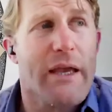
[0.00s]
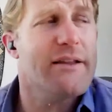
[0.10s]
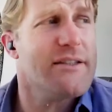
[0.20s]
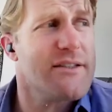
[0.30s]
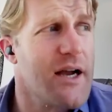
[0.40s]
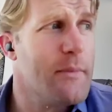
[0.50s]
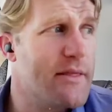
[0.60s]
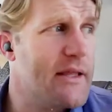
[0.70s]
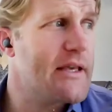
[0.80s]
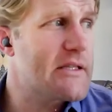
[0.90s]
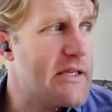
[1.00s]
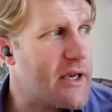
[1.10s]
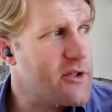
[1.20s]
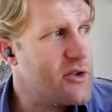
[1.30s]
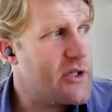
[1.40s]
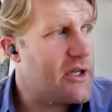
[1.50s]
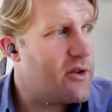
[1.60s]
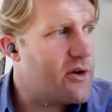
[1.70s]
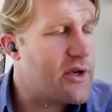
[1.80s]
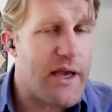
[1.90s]
this time, I think it's actually,
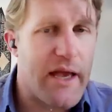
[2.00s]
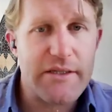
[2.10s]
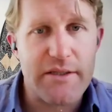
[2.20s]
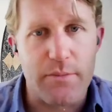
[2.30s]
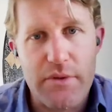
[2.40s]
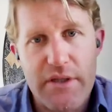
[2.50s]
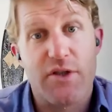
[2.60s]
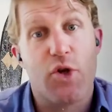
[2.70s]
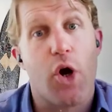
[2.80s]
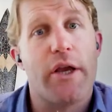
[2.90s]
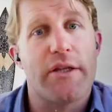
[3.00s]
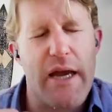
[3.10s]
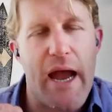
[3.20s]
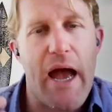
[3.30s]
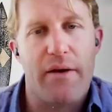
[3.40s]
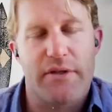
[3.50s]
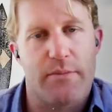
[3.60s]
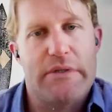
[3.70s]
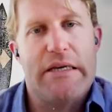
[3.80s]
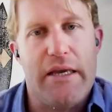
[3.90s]
it's starting to have
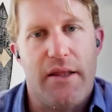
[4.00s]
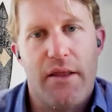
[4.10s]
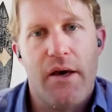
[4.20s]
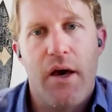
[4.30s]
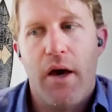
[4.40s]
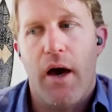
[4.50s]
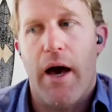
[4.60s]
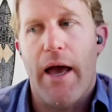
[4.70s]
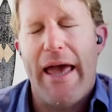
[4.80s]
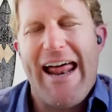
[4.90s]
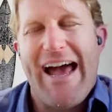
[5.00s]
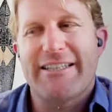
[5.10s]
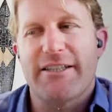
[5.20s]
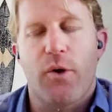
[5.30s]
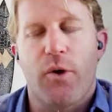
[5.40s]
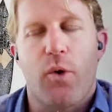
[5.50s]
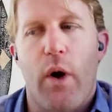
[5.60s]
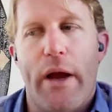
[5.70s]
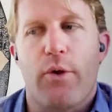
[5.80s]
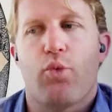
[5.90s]
some teeth. It hasn't
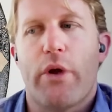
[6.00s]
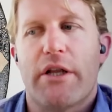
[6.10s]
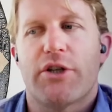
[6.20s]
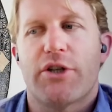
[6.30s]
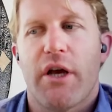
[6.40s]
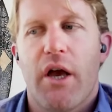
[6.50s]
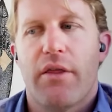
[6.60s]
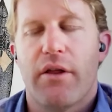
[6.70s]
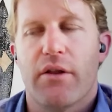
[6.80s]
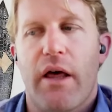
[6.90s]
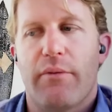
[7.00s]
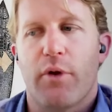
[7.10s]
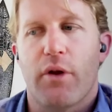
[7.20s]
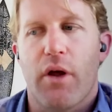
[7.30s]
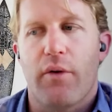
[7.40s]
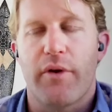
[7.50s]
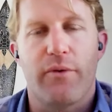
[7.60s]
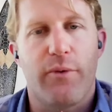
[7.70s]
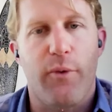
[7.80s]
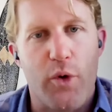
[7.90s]
quite reached the level of
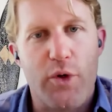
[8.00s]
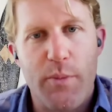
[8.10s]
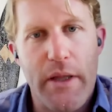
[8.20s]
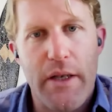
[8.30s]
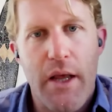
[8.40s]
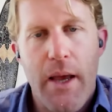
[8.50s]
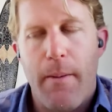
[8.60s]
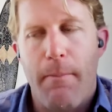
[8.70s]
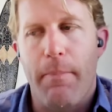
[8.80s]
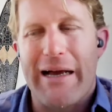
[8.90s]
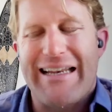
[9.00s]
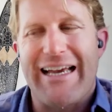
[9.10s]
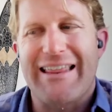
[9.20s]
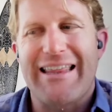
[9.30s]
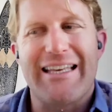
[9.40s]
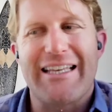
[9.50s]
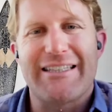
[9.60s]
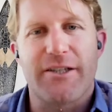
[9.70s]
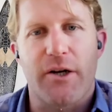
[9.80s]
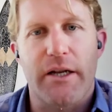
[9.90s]
enforcement, but I think it's
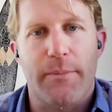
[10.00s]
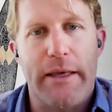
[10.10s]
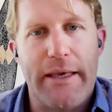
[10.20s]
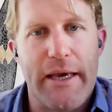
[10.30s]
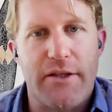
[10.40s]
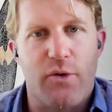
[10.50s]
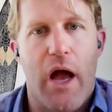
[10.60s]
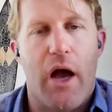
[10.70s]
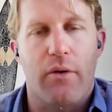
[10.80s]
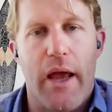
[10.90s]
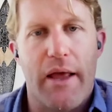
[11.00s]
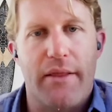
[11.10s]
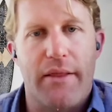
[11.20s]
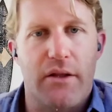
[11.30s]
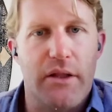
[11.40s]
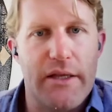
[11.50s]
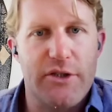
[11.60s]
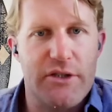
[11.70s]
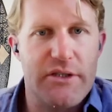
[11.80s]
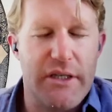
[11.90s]
starting to be kicked around at the
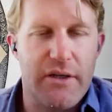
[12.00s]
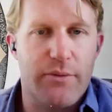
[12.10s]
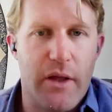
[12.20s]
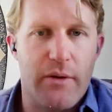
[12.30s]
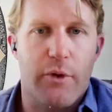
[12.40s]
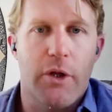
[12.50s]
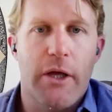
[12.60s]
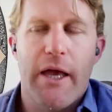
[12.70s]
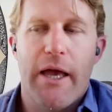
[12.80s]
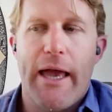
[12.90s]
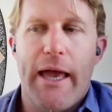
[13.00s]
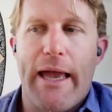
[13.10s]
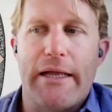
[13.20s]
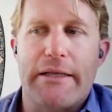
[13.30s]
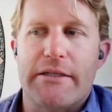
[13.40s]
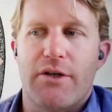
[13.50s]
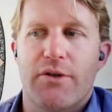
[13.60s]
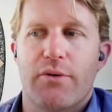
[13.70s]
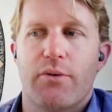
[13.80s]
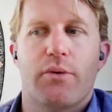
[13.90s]
legislative level. And
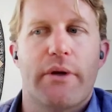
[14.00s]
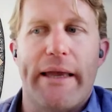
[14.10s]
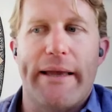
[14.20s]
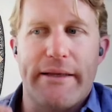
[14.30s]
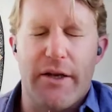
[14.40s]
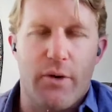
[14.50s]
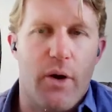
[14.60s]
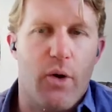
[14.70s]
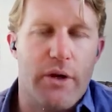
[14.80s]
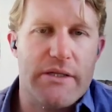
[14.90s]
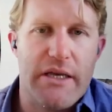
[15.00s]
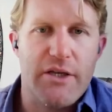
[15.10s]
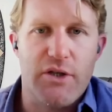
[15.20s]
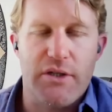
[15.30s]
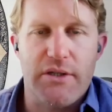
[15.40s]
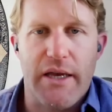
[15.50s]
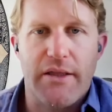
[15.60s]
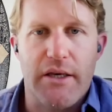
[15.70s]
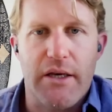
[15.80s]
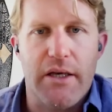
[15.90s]
you get, organizations
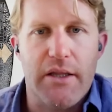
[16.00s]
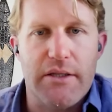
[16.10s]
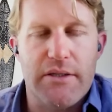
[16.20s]
like the